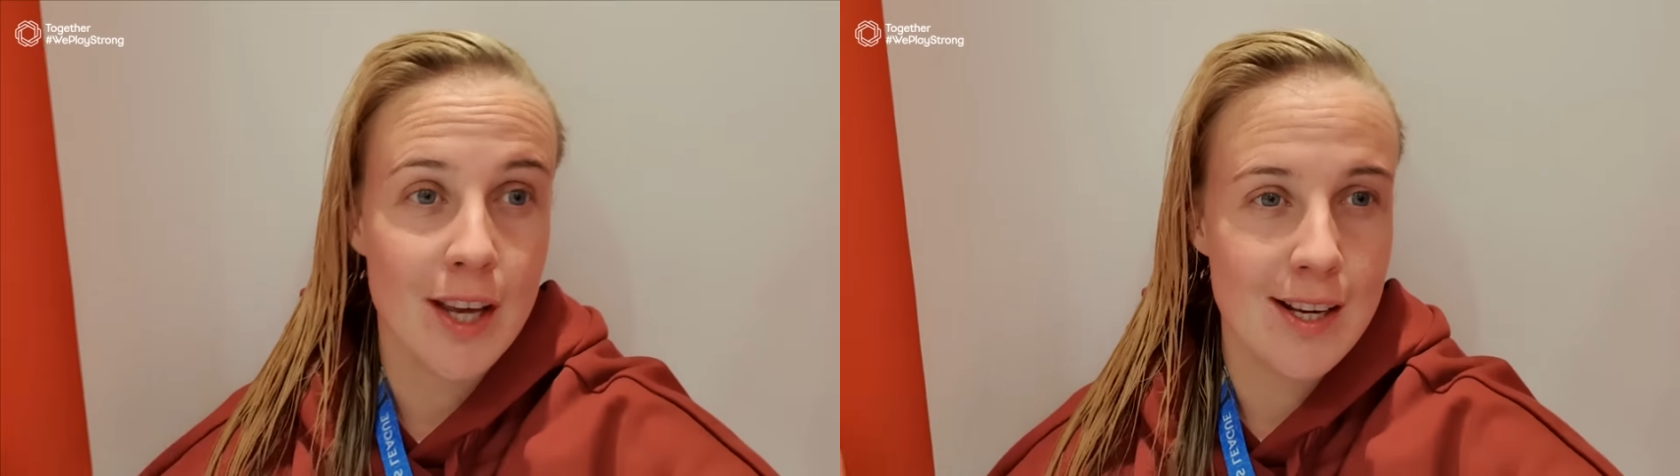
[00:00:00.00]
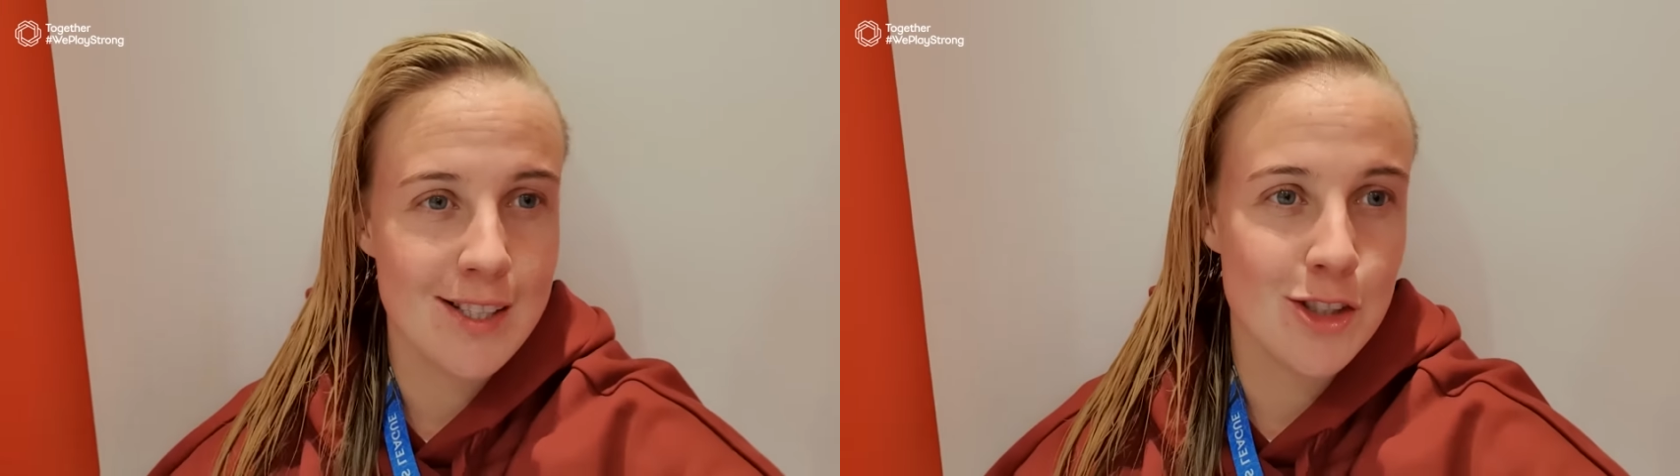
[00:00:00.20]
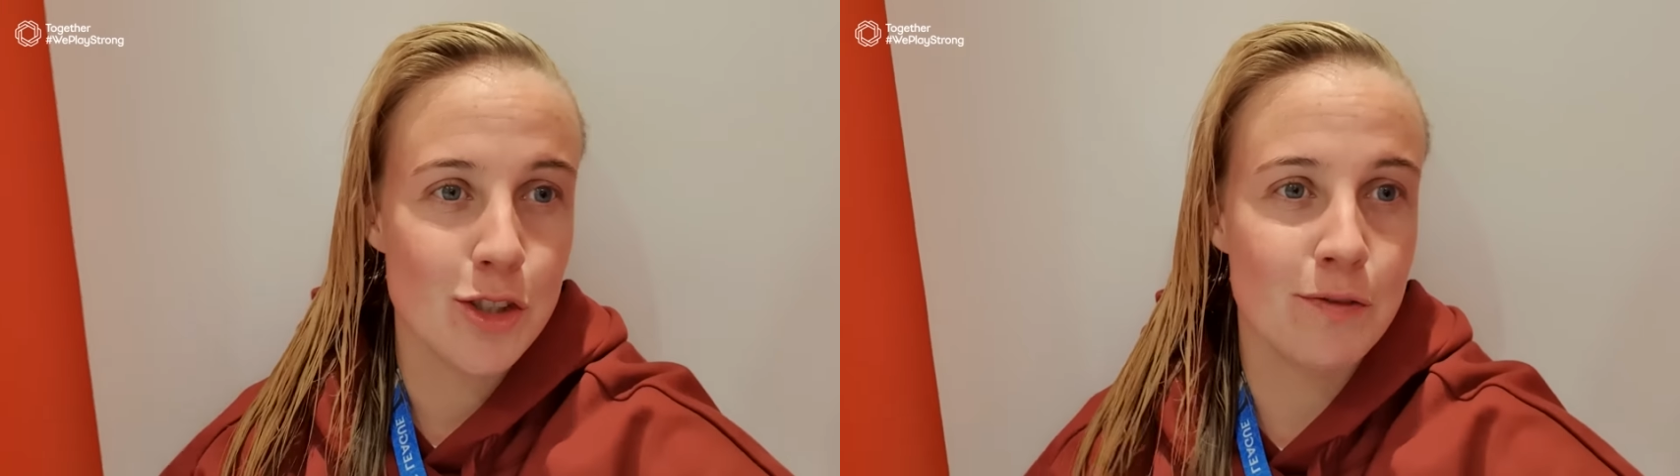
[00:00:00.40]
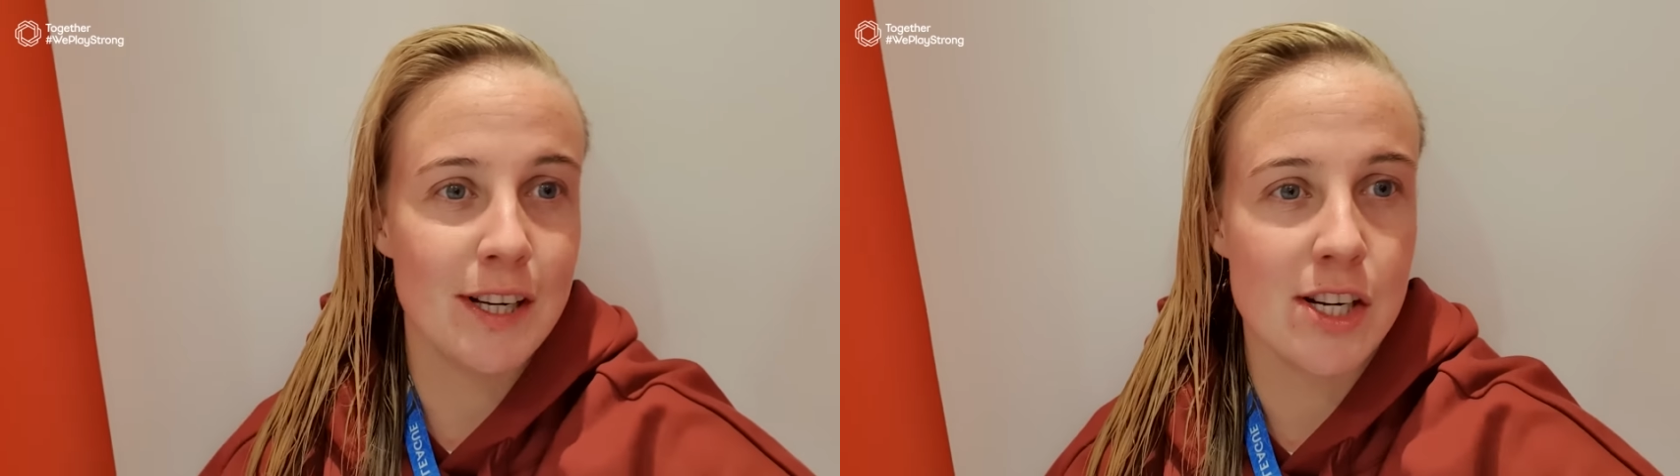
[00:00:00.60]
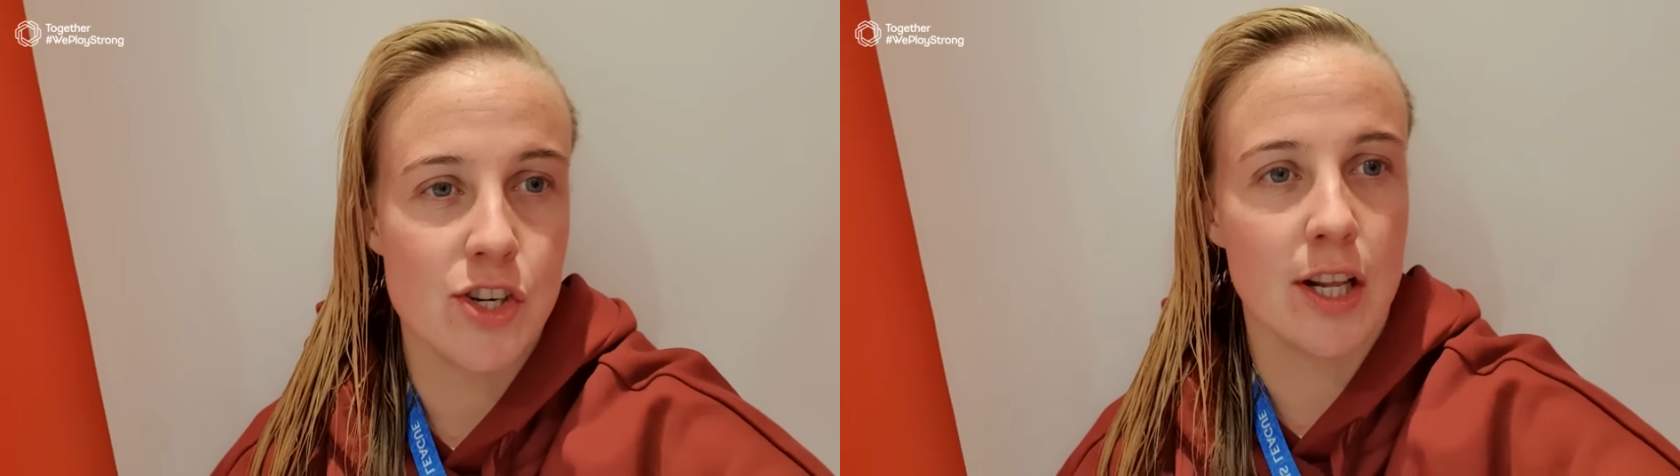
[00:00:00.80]
just
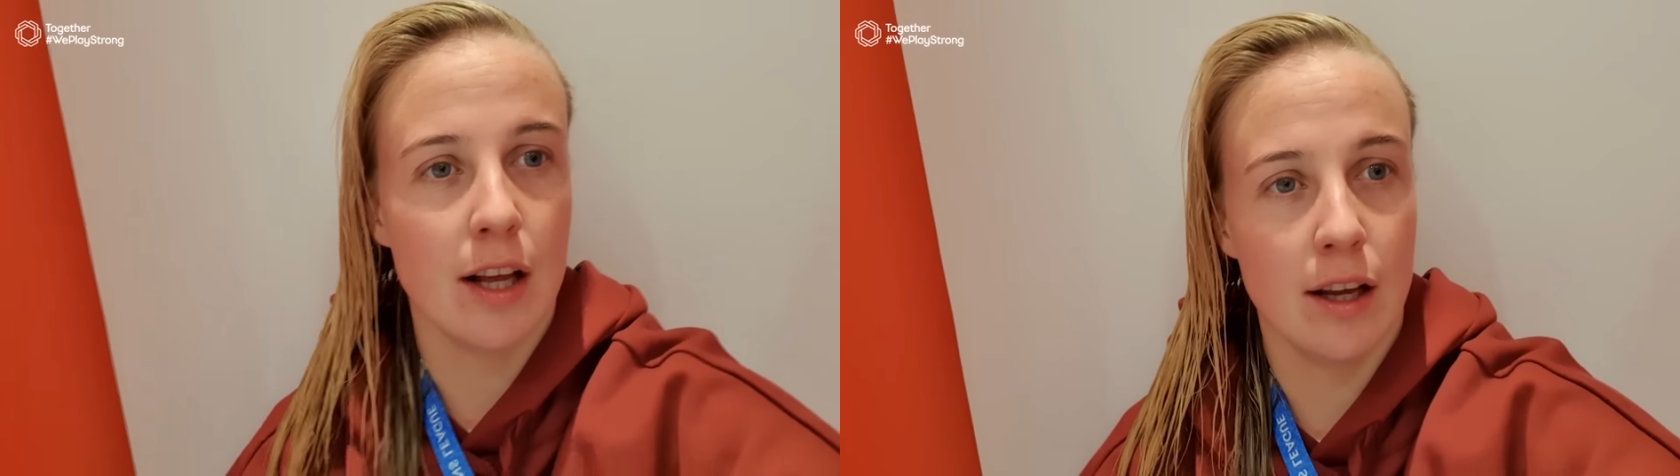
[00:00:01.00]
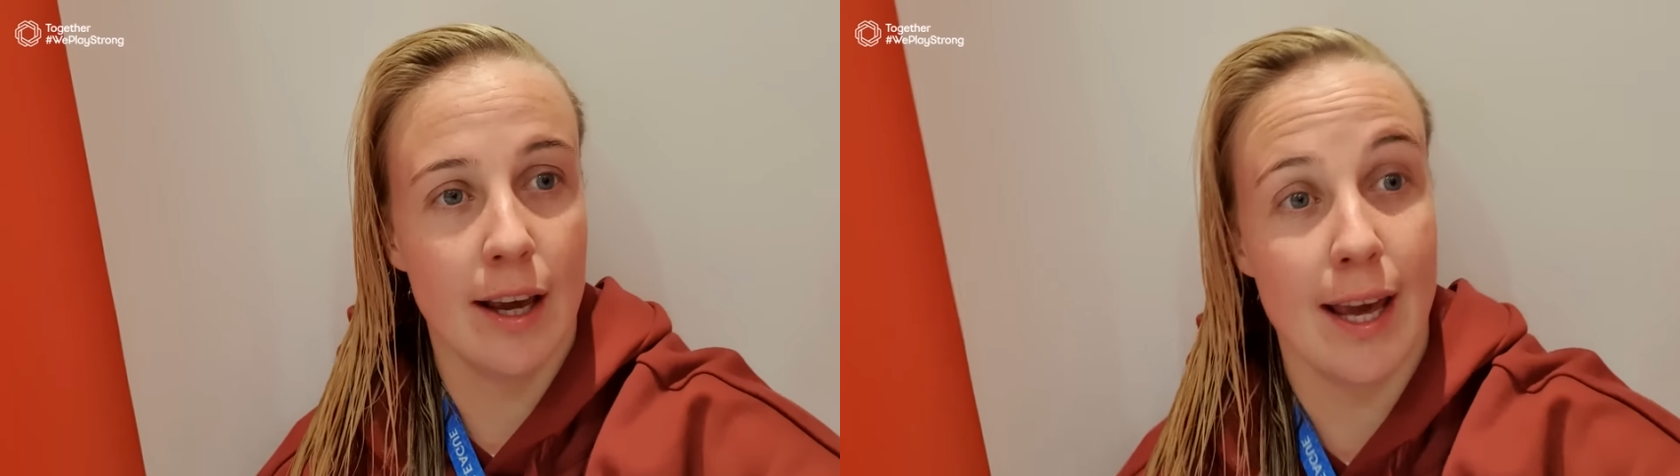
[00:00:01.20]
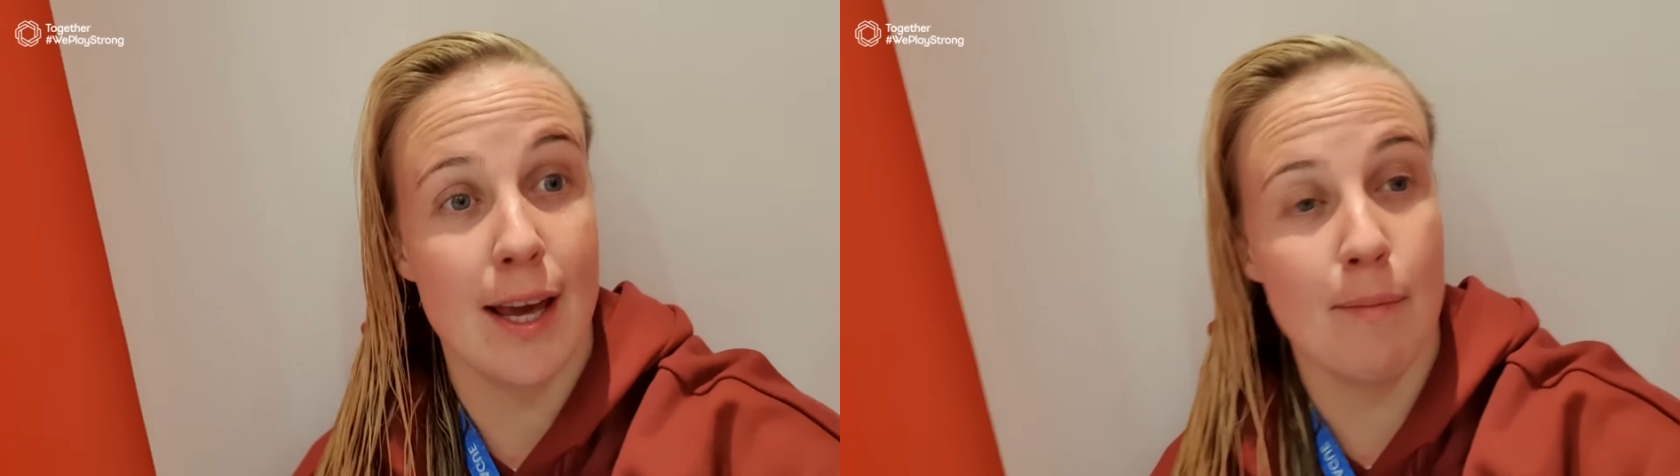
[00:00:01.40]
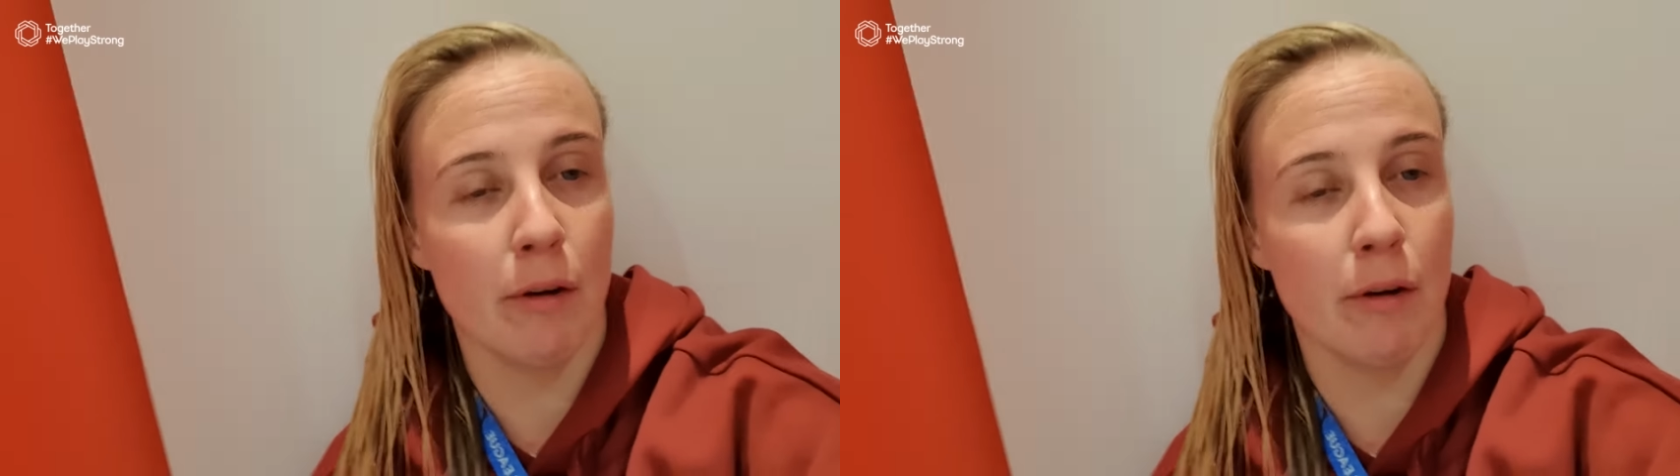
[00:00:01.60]
finished the game,